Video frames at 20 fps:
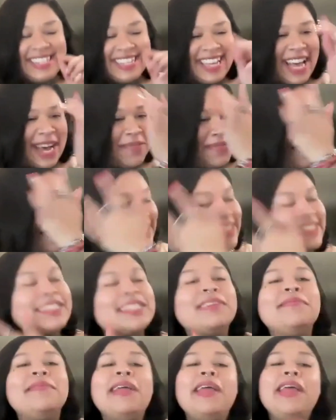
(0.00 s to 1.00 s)

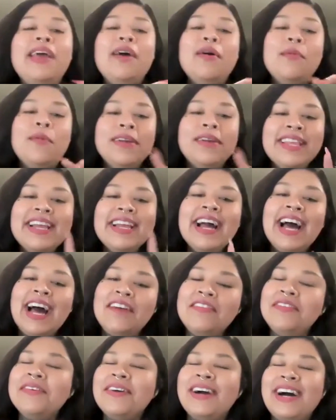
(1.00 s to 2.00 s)
anti-capitalism. One thing I
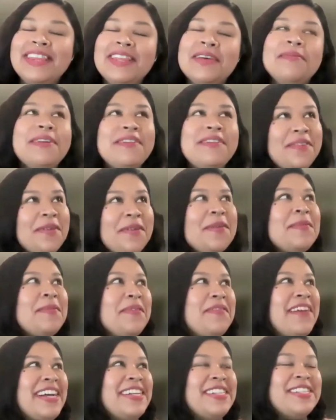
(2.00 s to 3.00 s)
have to add though before we
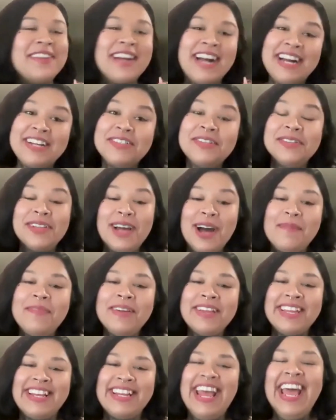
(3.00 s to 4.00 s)
move on to our actual
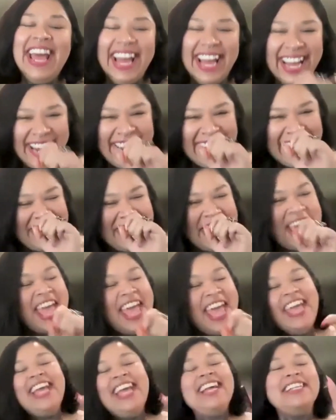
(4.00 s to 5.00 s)
topic
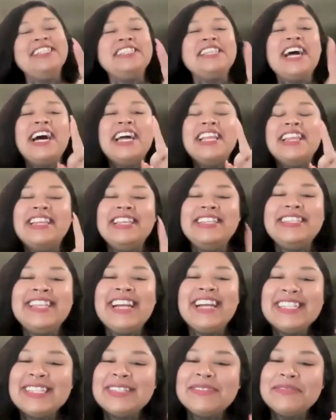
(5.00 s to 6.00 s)
is that this
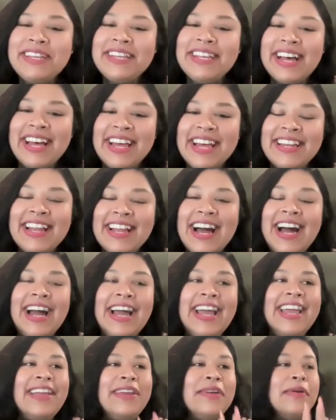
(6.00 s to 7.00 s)
last weekend
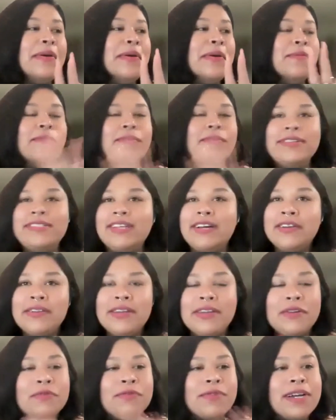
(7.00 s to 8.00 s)
I was
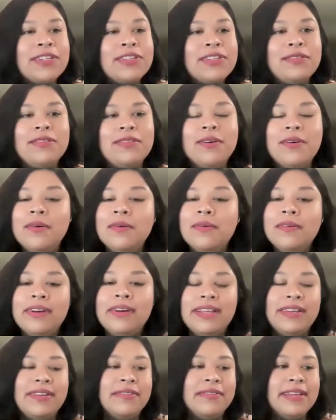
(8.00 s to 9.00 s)
in a rush to go,
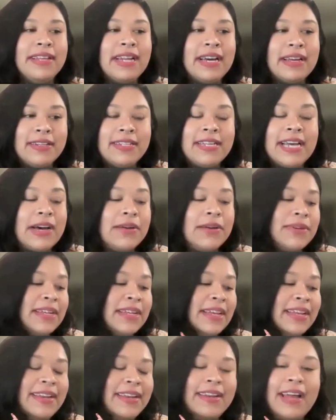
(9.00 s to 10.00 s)
get out of town,
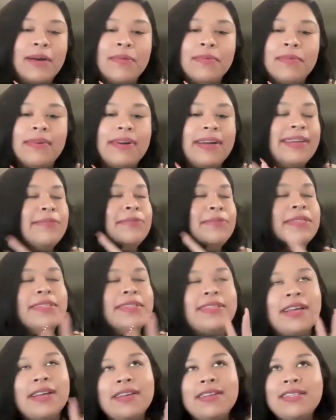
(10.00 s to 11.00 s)
and it was
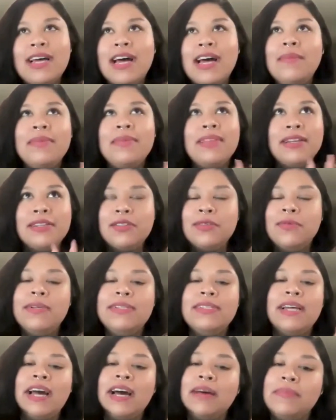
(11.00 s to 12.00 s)
the second time in like 2
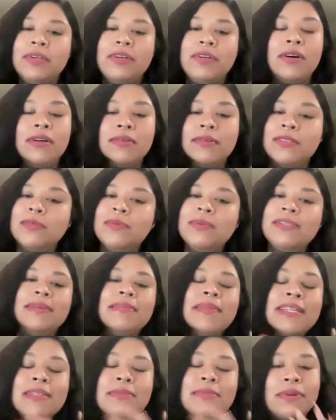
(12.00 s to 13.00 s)
weeks I had McDonald's, which
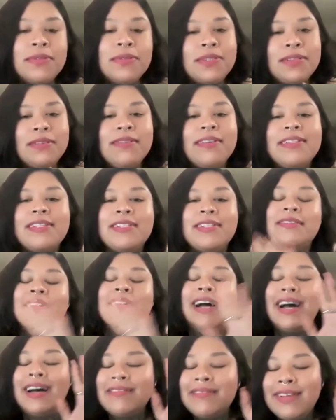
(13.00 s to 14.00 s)
I'm not supposed to because
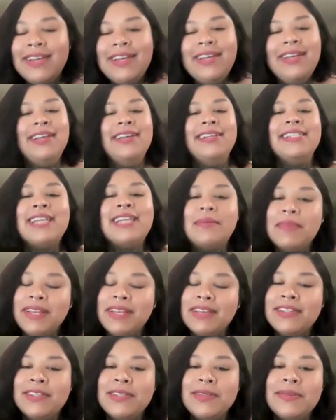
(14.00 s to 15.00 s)
I have
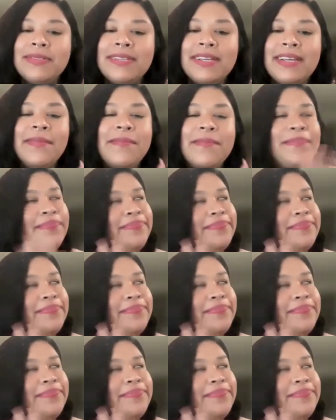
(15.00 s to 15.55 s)
stomach issues.